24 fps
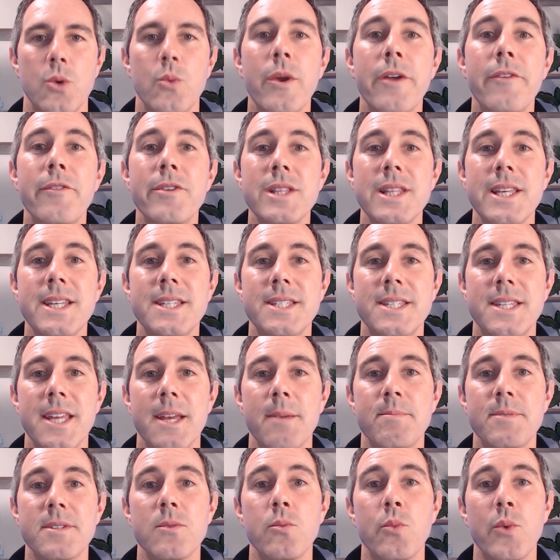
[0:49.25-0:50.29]
We release
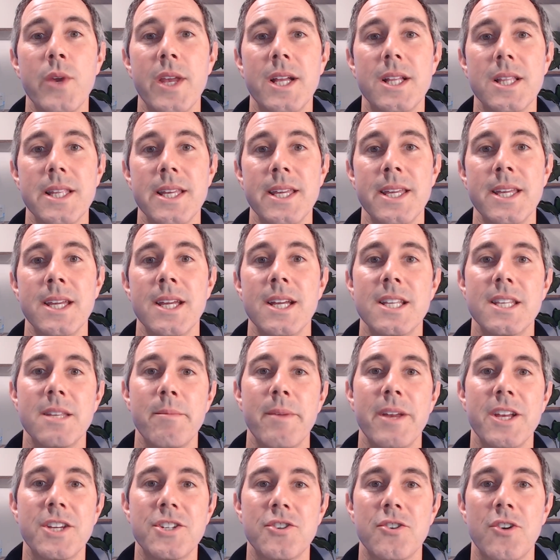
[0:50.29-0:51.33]
tips weekly to
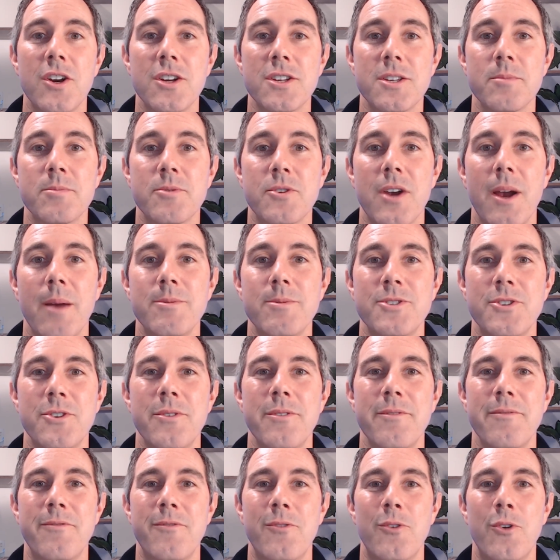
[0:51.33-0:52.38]
make sure our subscribers are
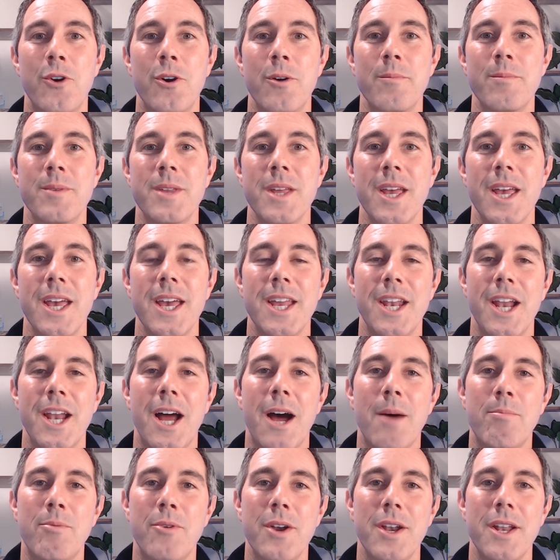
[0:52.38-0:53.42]
informed and
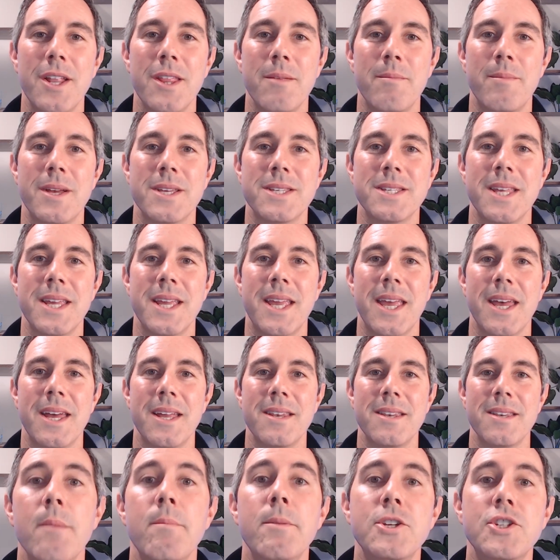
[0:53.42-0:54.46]
operating the best they can.
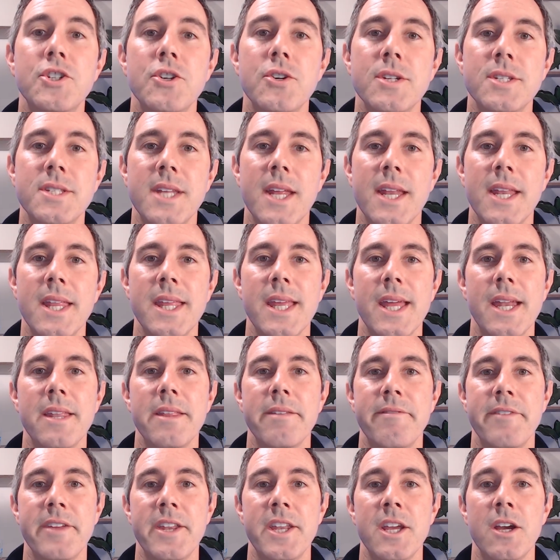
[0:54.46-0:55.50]
Be sure to stay to the end of the
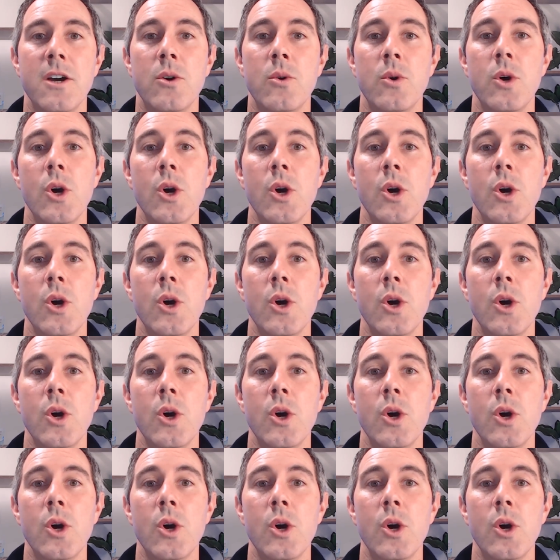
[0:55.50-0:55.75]
video